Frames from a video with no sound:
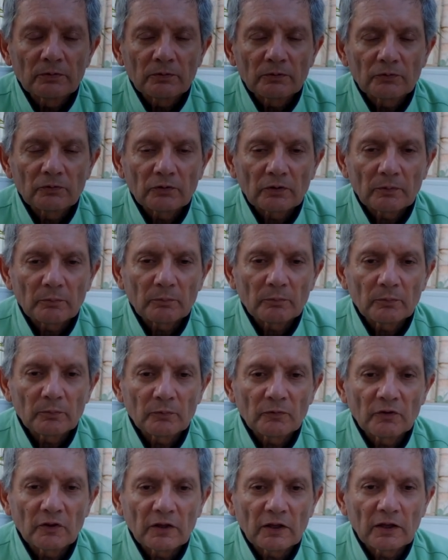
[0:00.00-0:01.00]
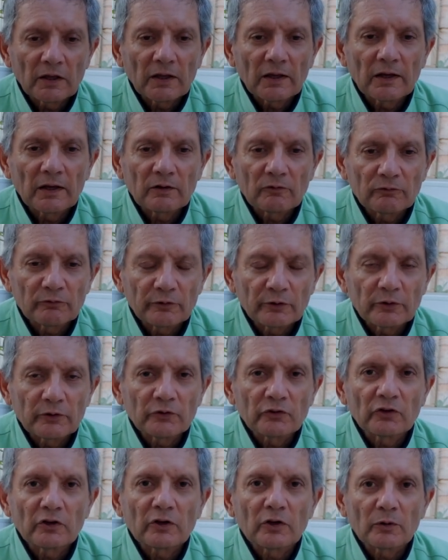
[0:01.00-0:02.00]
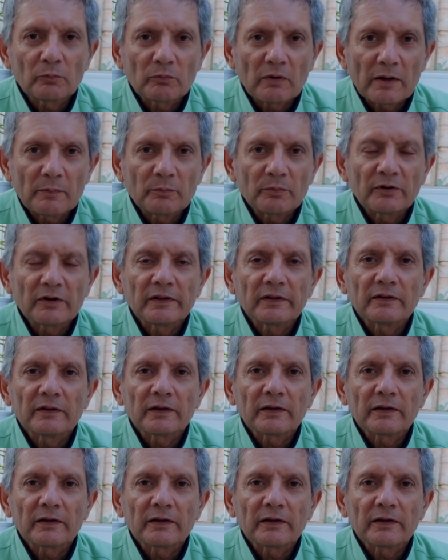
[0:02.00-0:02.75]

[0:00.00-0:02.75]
so I'm thinking and focusing on my breathing.